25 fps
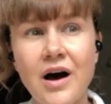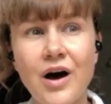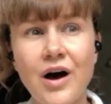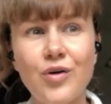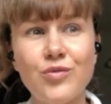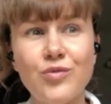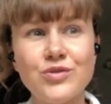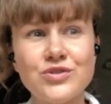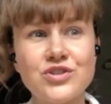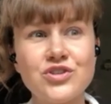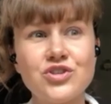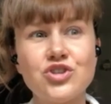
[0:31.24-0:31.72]

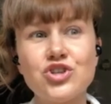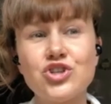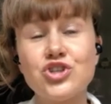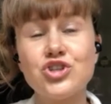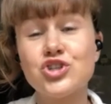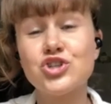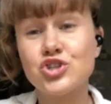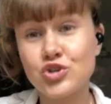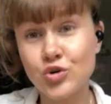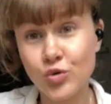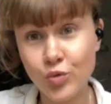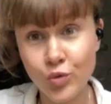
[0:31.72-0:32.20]
I wasn't
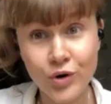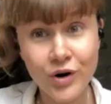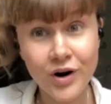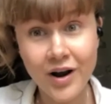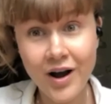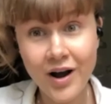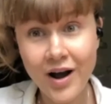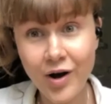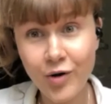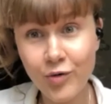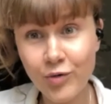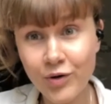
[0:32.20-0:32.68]

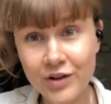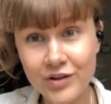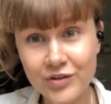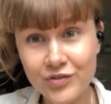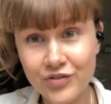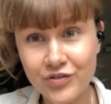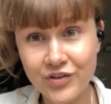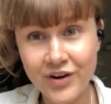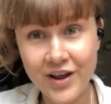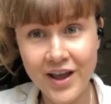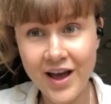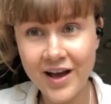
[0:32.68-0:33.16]
sure how
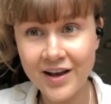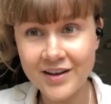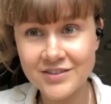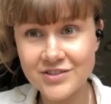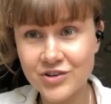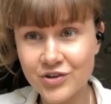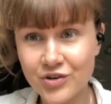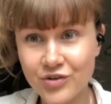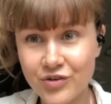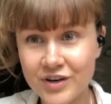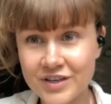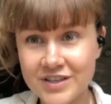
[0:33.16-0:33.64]
I'll
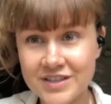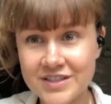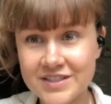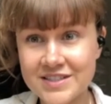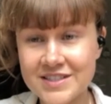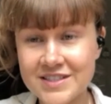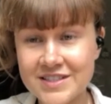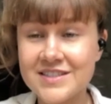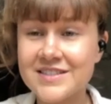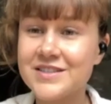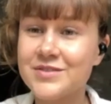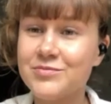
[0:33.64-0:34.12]
react to
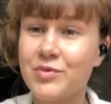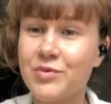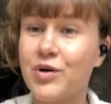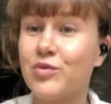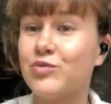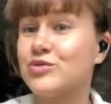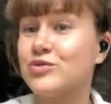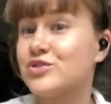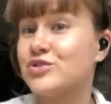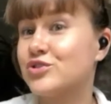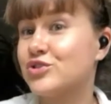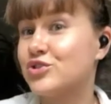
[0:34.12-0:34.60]
criticism.
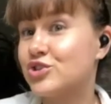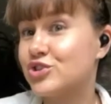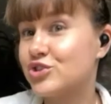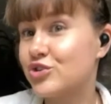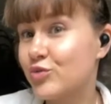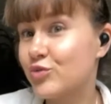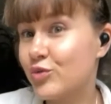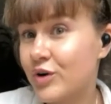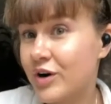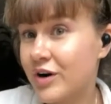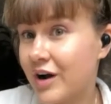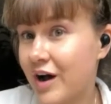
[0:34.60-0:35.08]
I wasn't
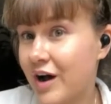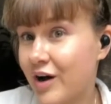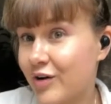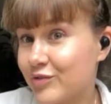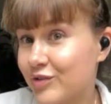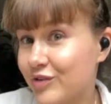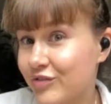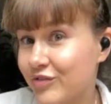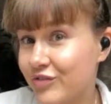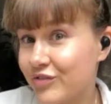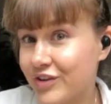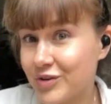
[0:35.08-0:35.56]
sure
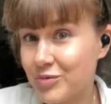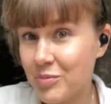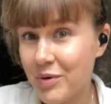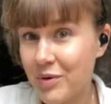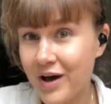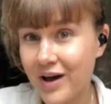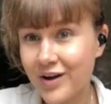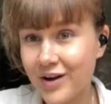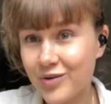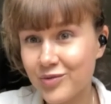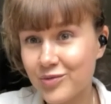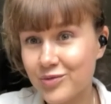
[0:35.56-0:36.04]
how the
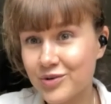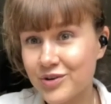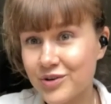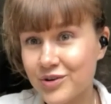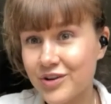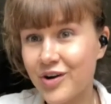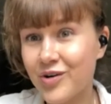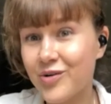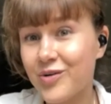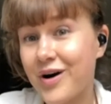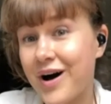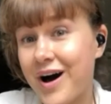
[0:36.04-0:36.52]
feedback would
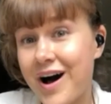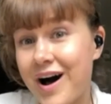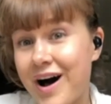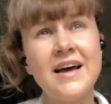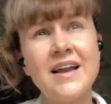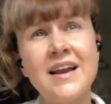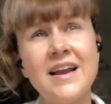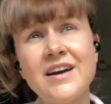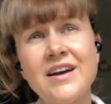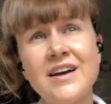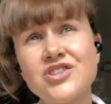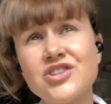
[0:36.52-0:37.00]
go.
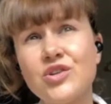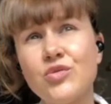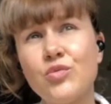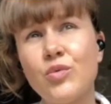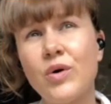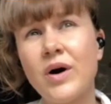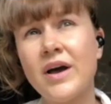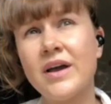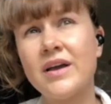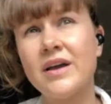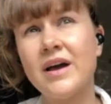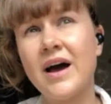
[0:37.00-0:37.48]
That's
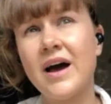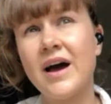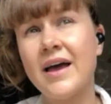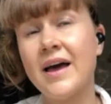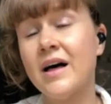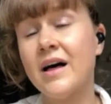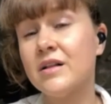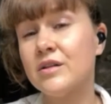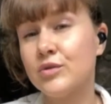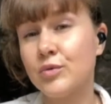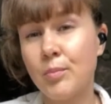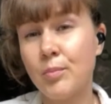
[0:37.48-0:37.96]
actually why I
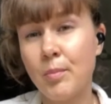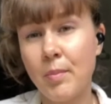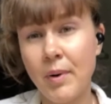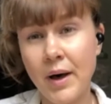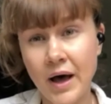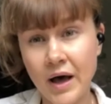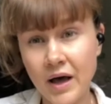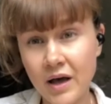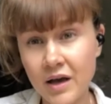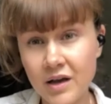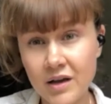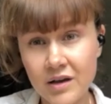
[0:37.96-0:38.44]
held
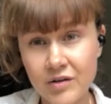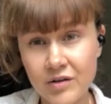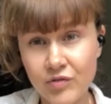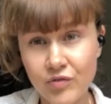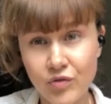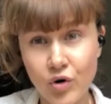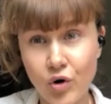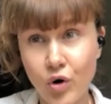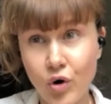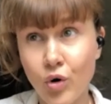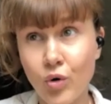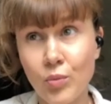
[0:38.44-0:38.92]
back
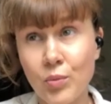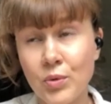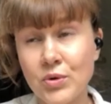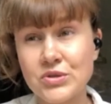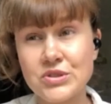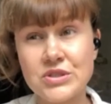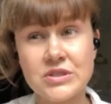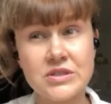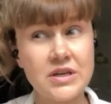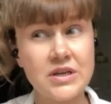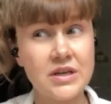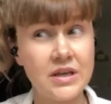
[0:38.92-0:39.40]
for
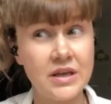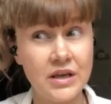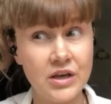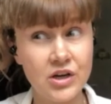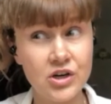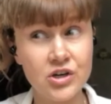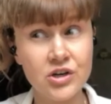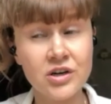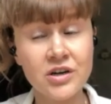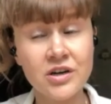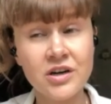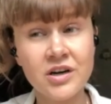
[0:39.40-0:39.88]
almost a
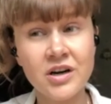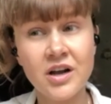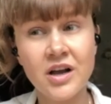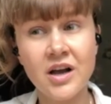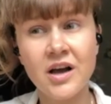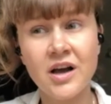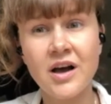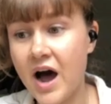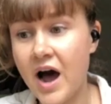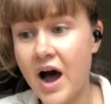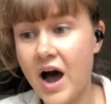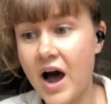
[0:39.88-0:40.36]
year.
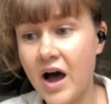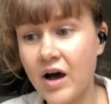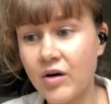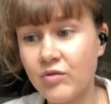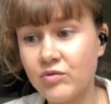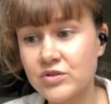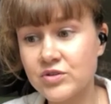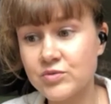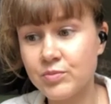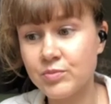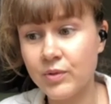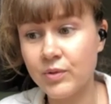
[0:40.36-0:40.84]
I
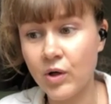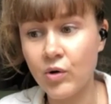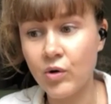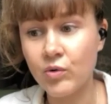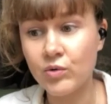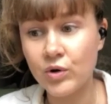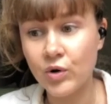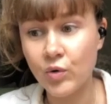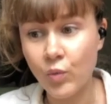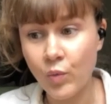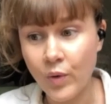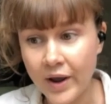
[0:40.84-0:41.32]
was
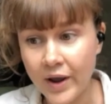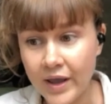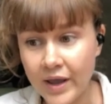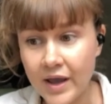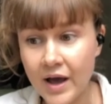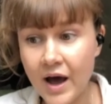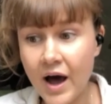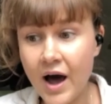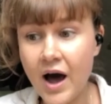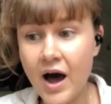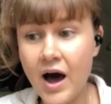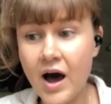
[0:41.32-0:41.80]
blown
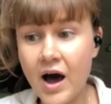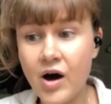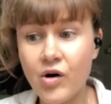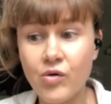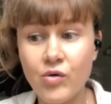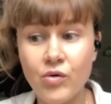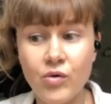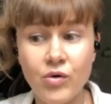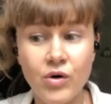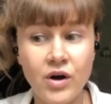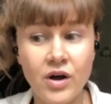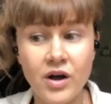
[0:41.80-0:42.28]
away
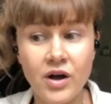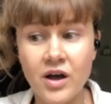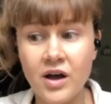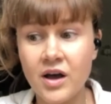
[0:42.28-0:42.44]
how